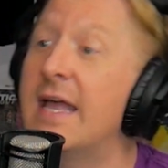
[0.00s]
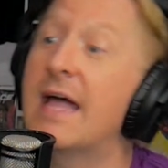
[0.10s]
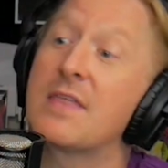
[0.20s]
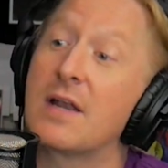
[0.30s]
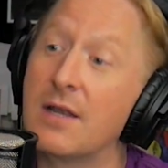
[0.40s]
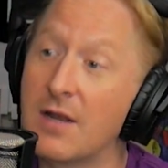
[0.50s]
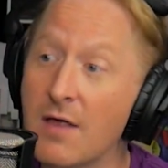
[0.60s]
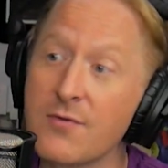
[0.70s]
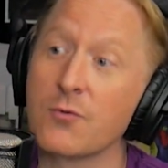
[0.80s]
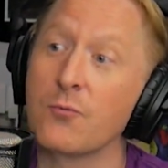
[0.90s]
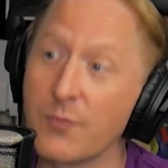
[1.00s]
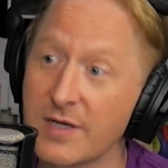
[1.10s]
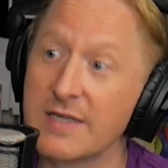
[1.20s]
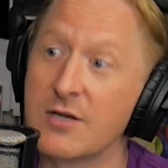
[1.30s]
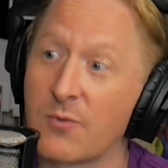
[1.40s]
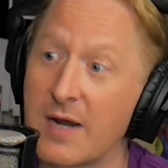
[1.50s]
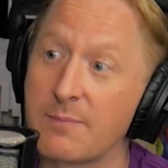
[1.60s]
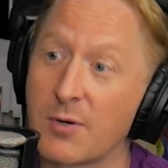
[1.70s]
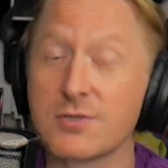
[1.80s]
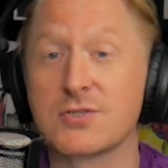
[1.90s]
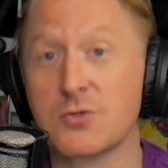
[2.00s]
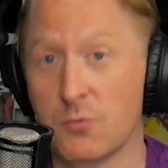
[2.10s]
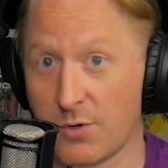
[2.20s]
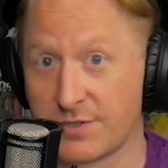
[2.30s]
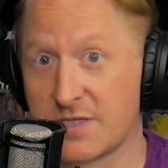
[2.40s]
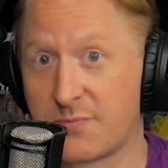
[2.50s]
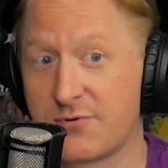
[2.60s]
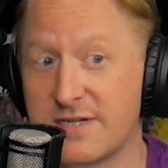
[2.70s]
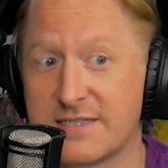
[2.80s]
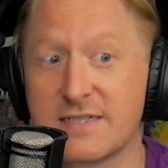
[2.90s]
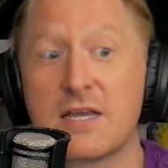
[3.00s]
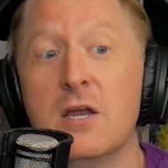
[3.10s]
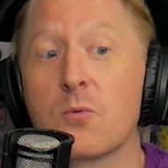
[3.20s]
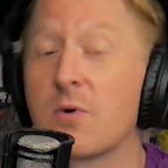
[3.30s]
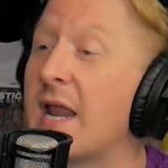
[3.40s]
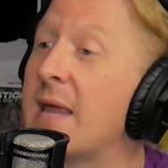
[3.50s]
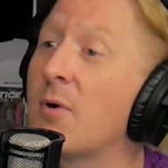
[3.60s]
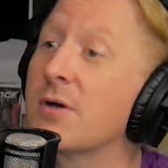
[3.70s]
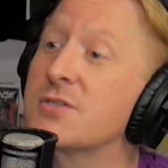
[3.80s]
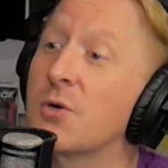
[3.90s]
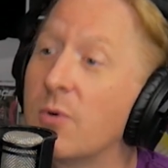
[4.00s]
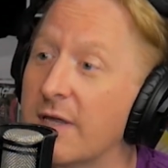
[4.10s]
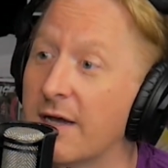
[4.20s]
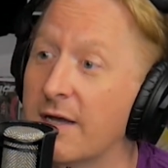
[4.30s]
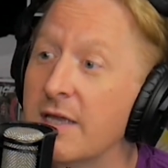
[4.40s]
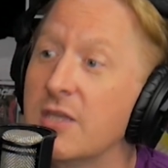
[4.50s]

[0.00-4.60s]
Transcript: And then another really great person who works the precinct, Renee Montoya.